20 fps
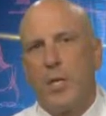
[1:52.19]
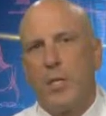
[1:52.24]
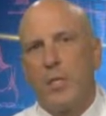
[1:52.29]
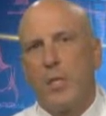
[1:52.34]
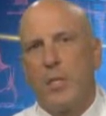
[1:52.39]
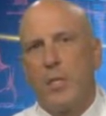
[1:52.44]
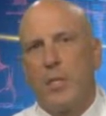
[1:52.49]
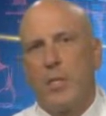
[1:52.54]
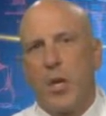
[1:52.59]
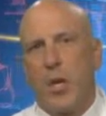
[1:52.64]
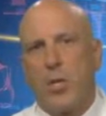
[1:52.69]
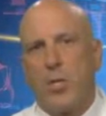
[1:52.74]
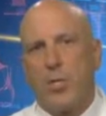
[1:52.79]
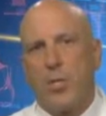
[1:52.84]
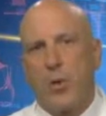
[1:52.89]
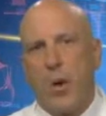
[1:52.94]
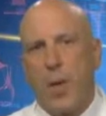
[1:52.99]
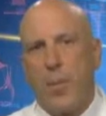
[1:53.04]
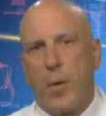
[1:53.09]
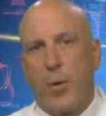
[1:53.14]
to these
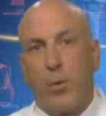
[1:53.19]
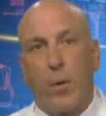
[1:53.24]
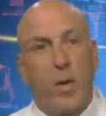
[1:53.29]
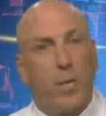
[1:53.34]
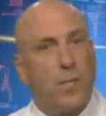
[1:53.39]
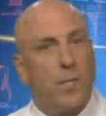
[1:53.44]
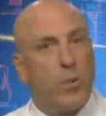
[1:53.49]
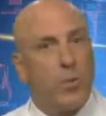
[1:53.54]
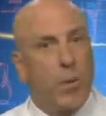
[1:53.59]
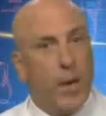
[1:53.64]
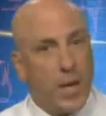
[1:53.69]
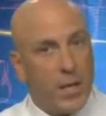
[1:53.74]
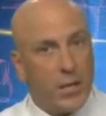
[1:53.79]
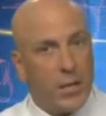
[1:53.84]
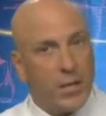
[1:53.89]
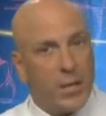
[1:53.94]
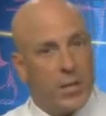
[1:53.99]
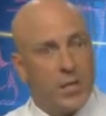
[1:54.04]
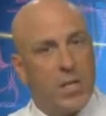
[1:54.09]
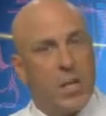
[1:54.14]
all-ceramic
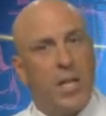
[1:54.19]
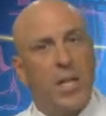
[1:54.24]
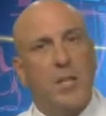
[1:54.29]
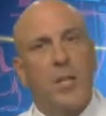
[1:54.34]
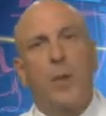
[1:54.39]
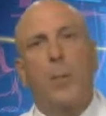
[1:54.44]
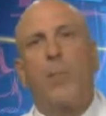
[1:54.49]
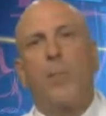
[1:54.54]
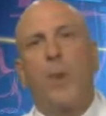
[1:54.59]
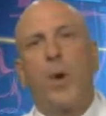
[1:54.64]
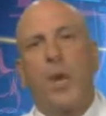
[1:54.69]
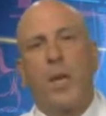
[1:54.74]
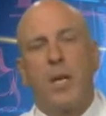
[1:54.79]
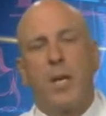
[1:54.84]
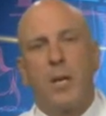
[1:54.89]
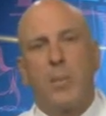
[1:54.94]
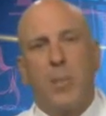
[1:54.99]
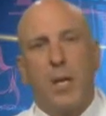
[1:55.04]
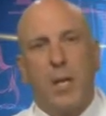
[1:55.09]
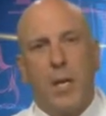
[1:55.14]
restorations to get them ready
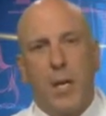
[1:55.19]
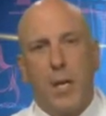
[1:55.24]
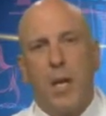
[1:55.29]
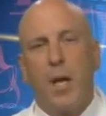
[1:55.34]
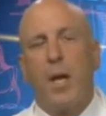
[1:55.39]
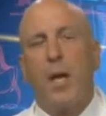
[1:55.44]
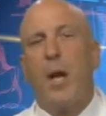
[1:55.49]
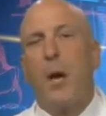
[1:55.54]
to be